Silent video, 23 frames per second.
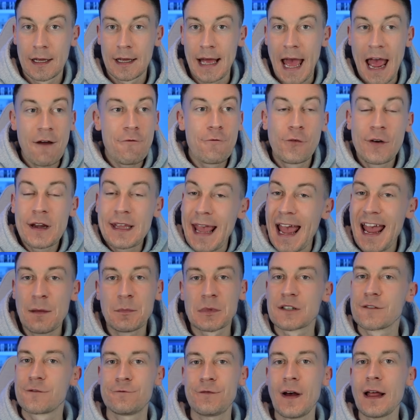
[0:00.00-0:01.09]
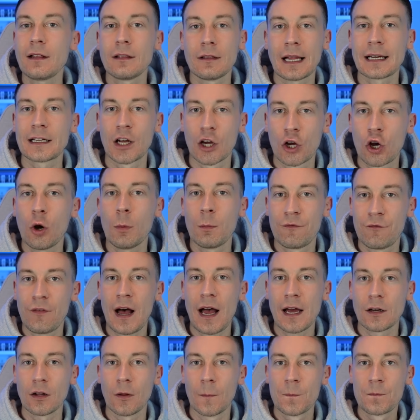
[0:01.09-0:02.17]
every game has felt like a cup
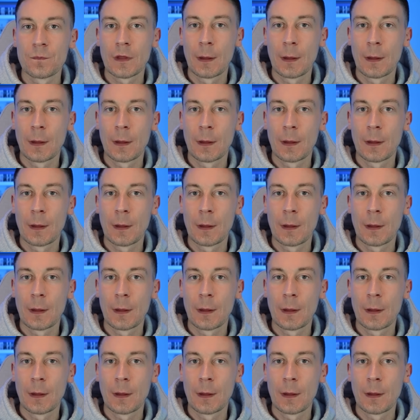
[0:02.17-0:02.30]
final.